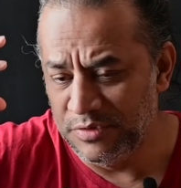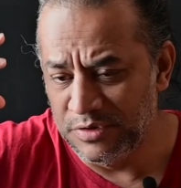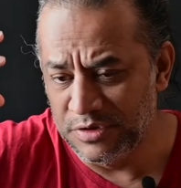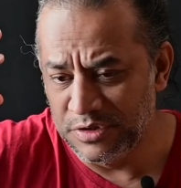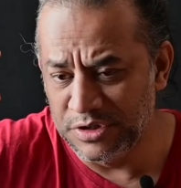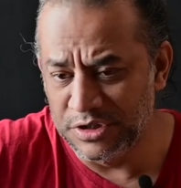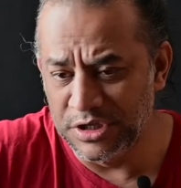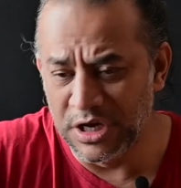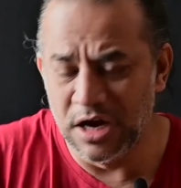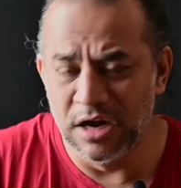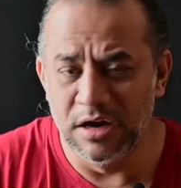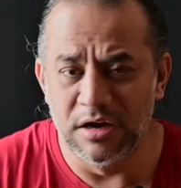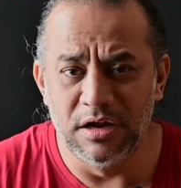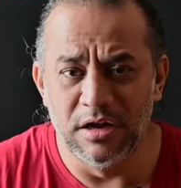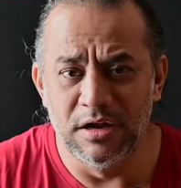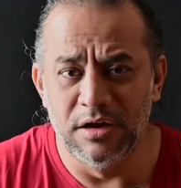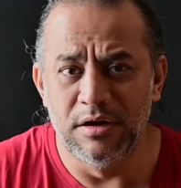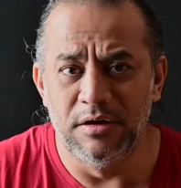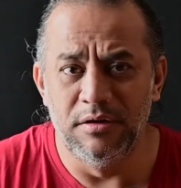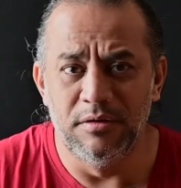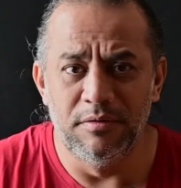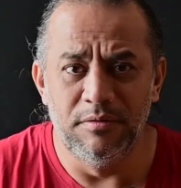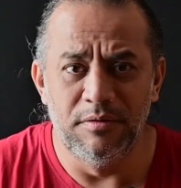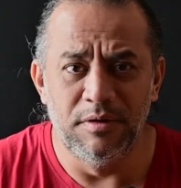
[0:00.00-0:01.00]

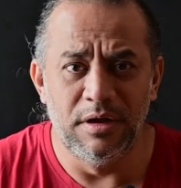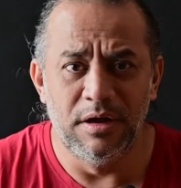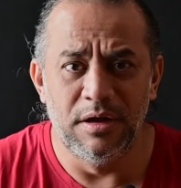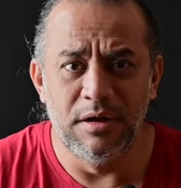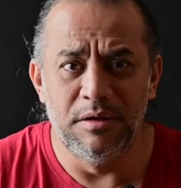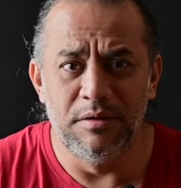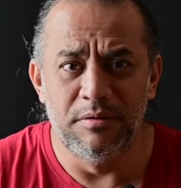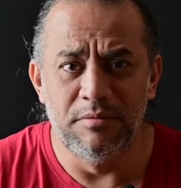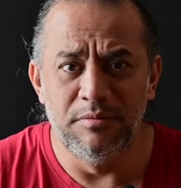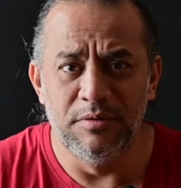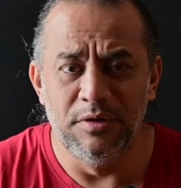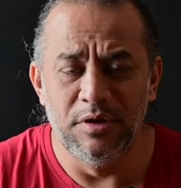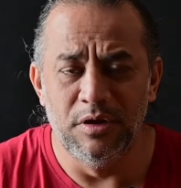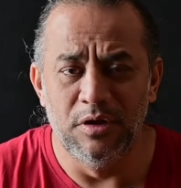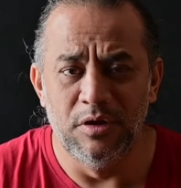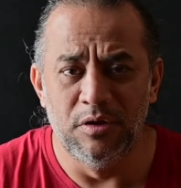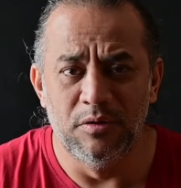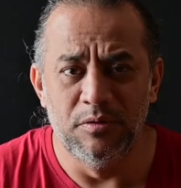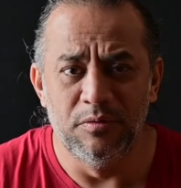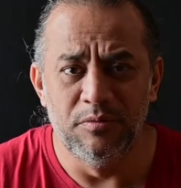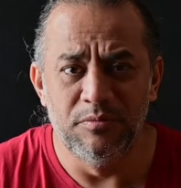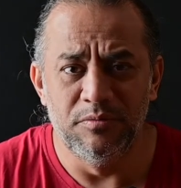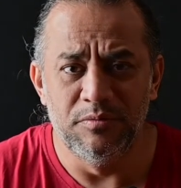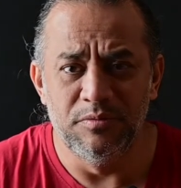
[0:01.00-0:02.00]
darker,
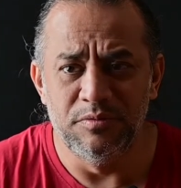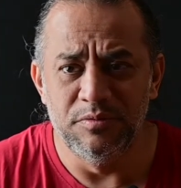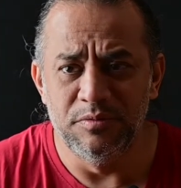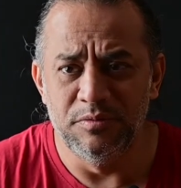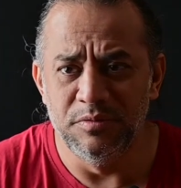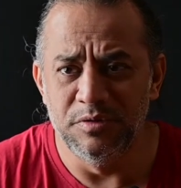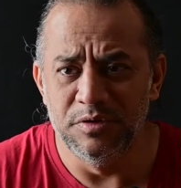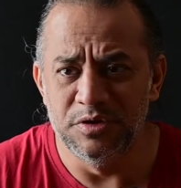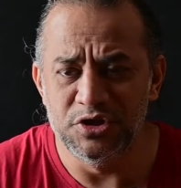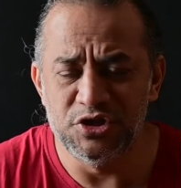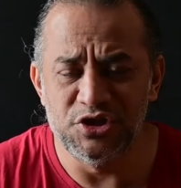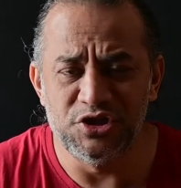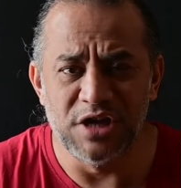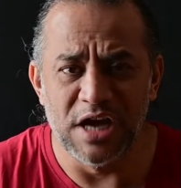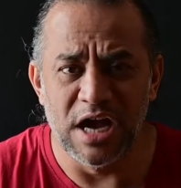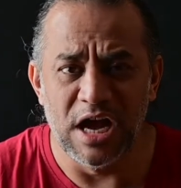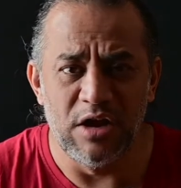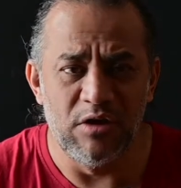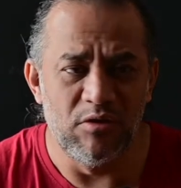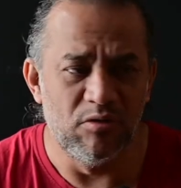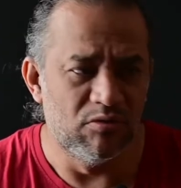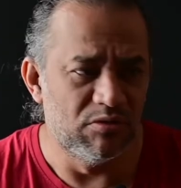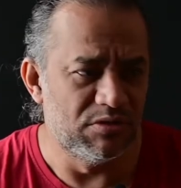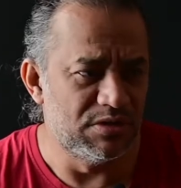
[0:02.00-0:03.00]

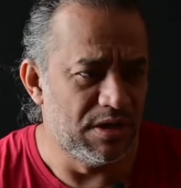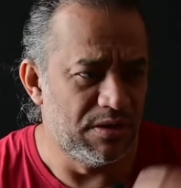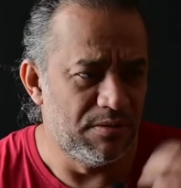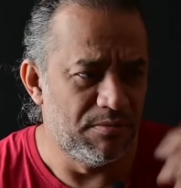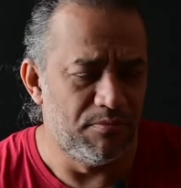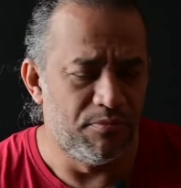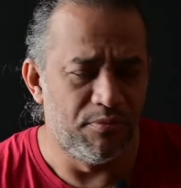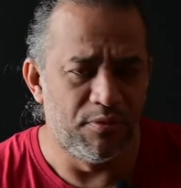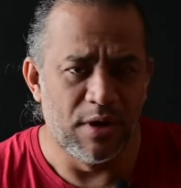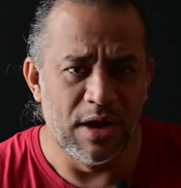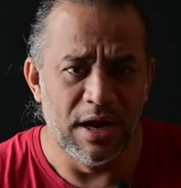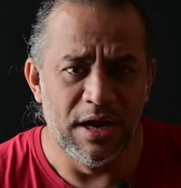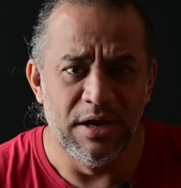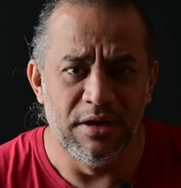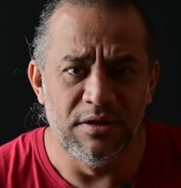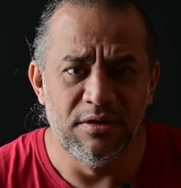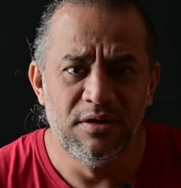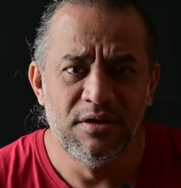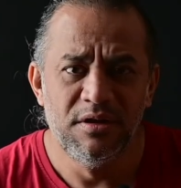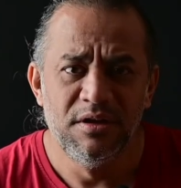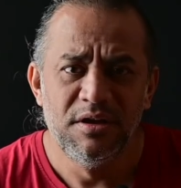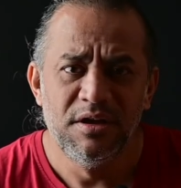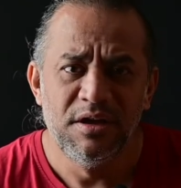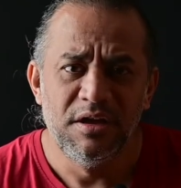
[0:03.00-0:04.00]
shadows and bright
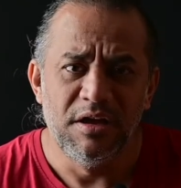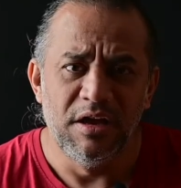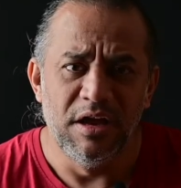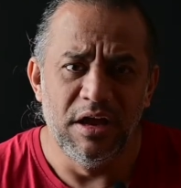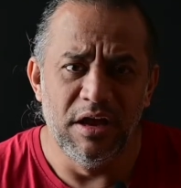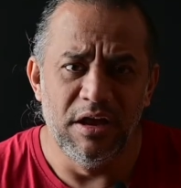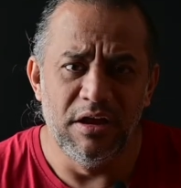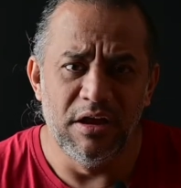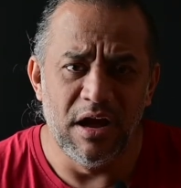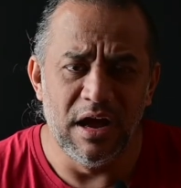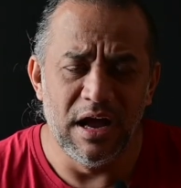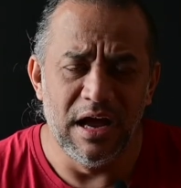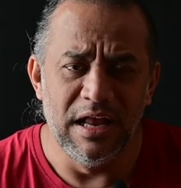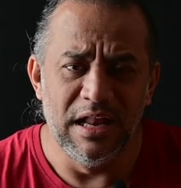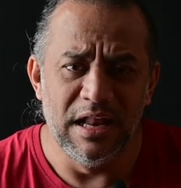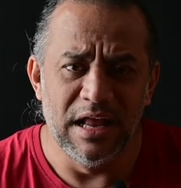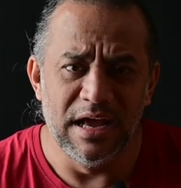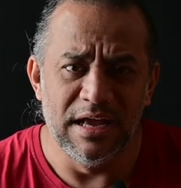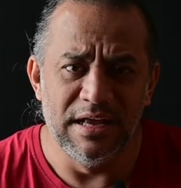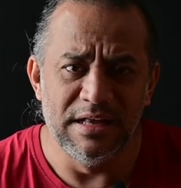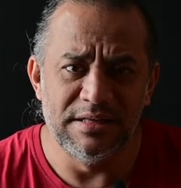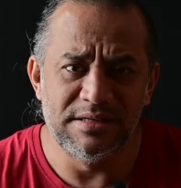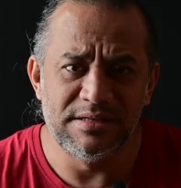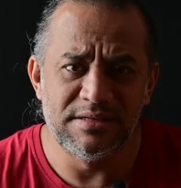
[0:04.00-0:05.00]

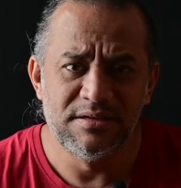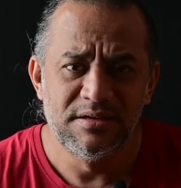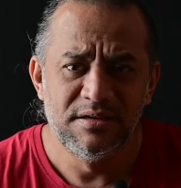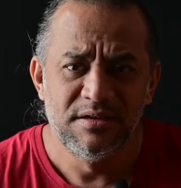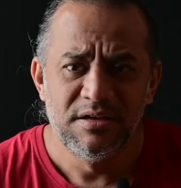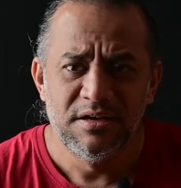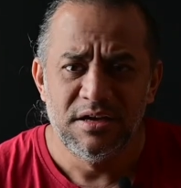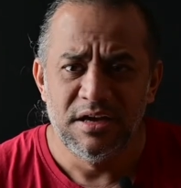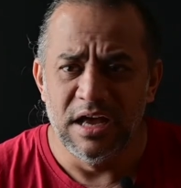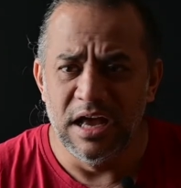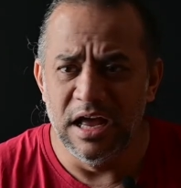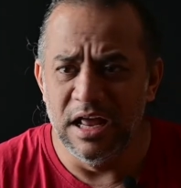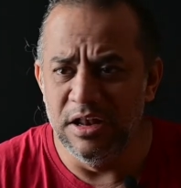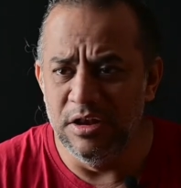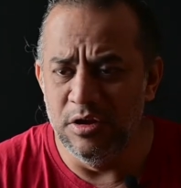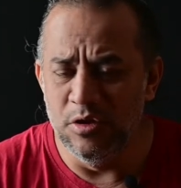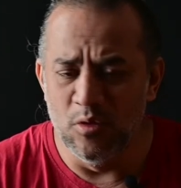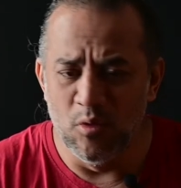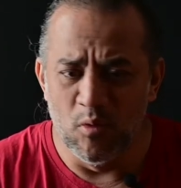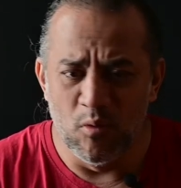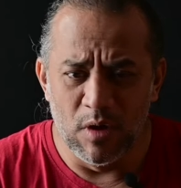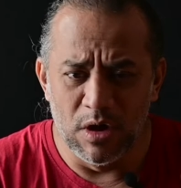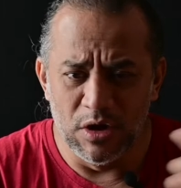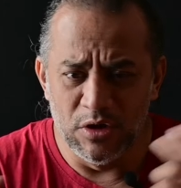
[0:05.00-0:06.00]
highlights, and
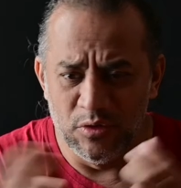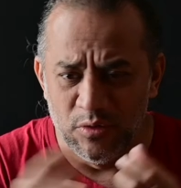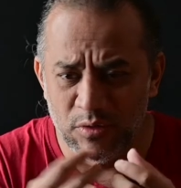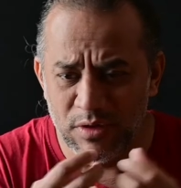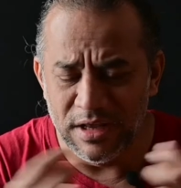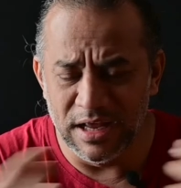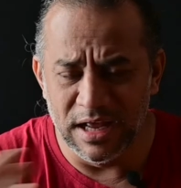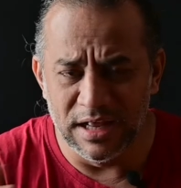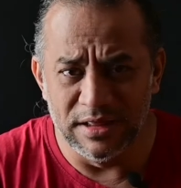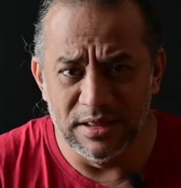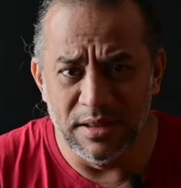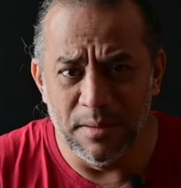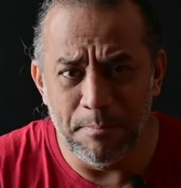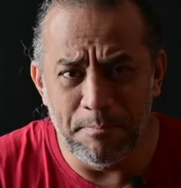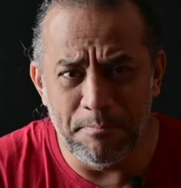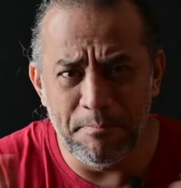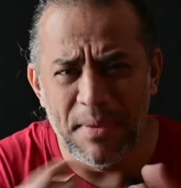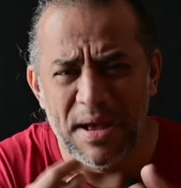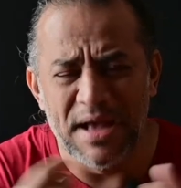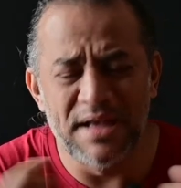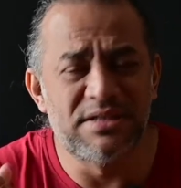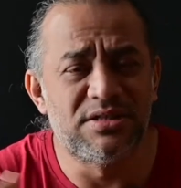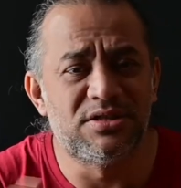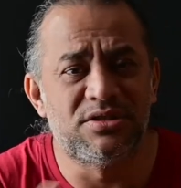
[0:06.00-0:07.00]
you want to get the
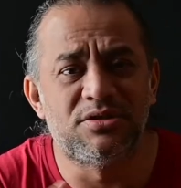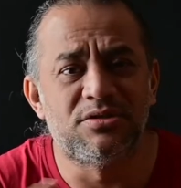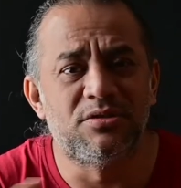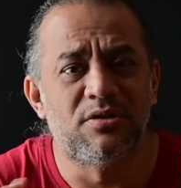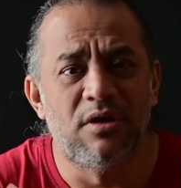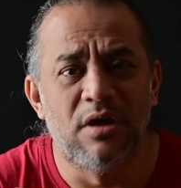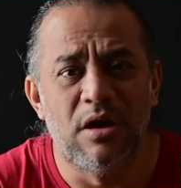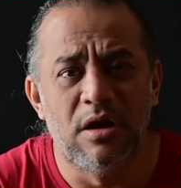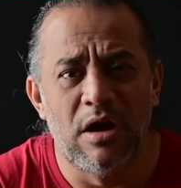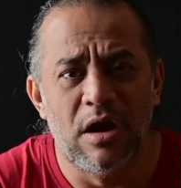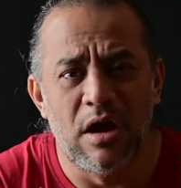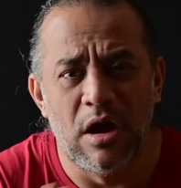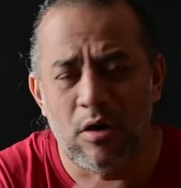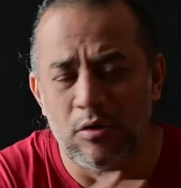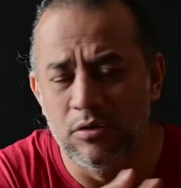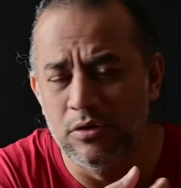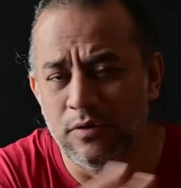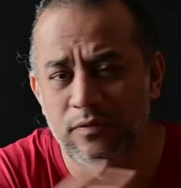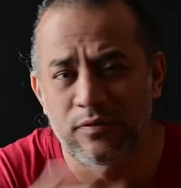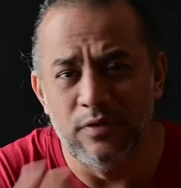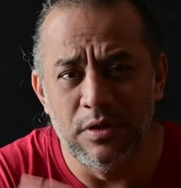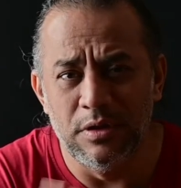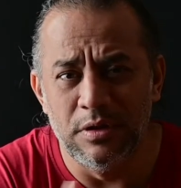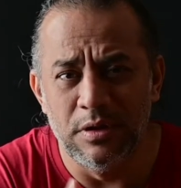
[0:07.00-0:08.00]
best out
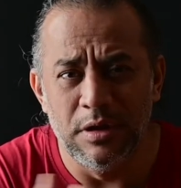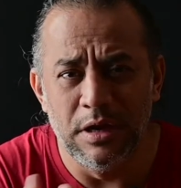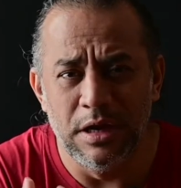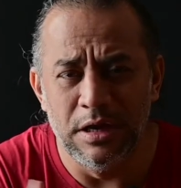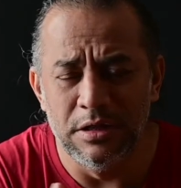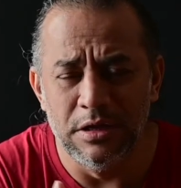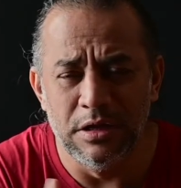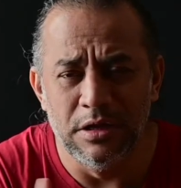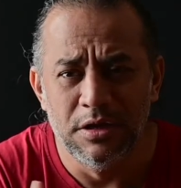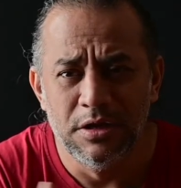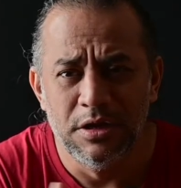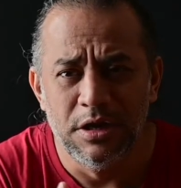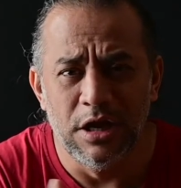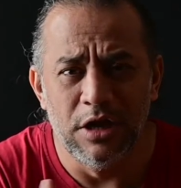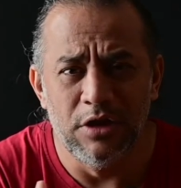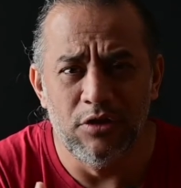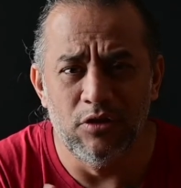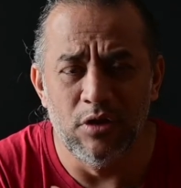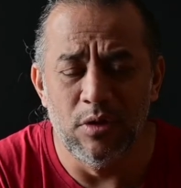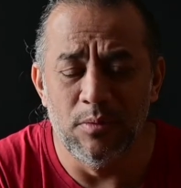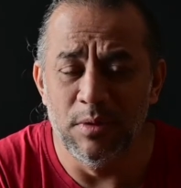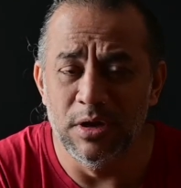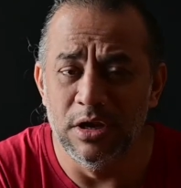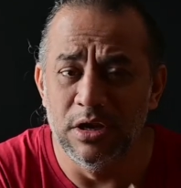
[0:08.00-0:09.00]
of them into
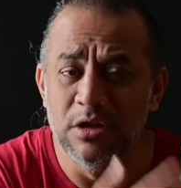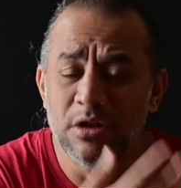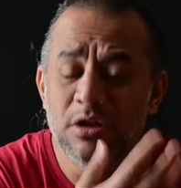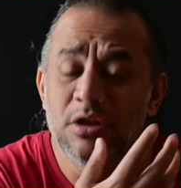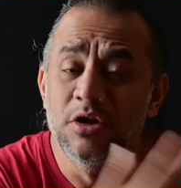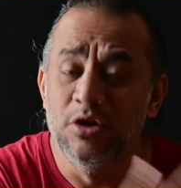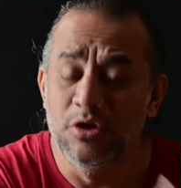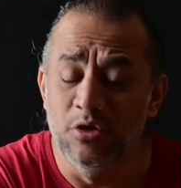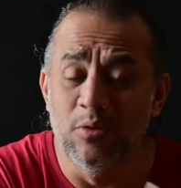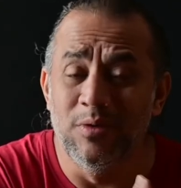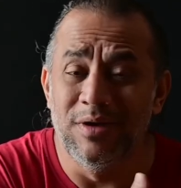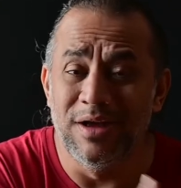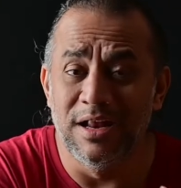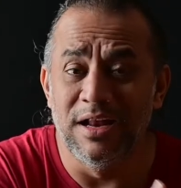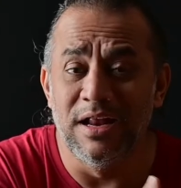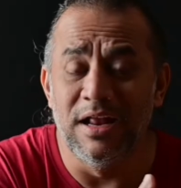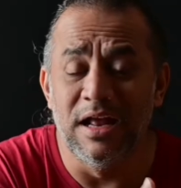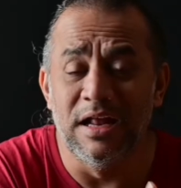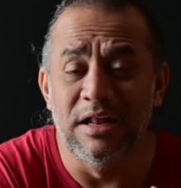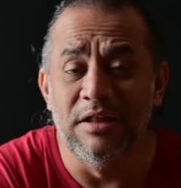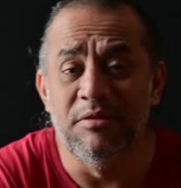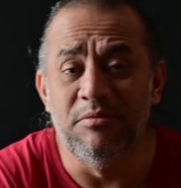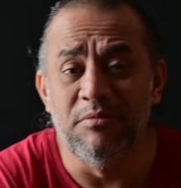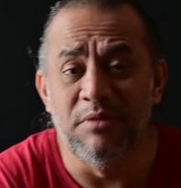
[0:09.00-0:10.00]
the middle. You can
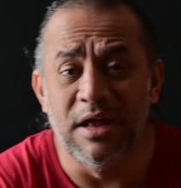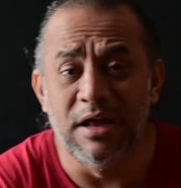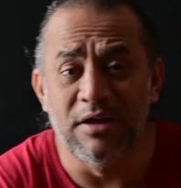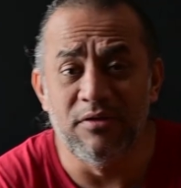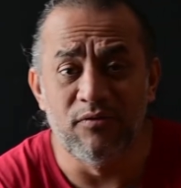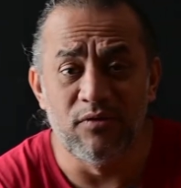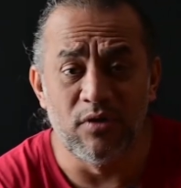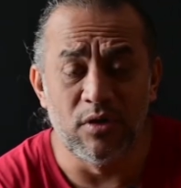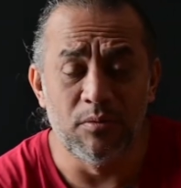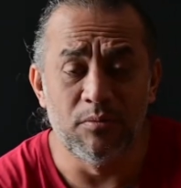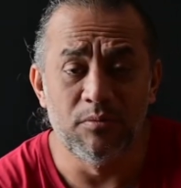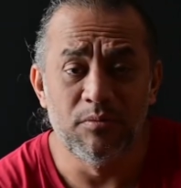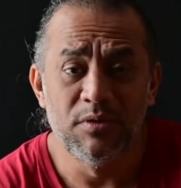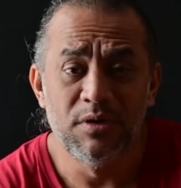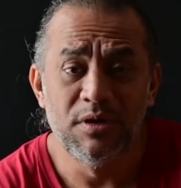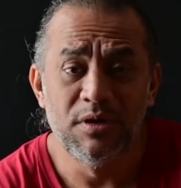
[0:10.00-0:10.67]
get that from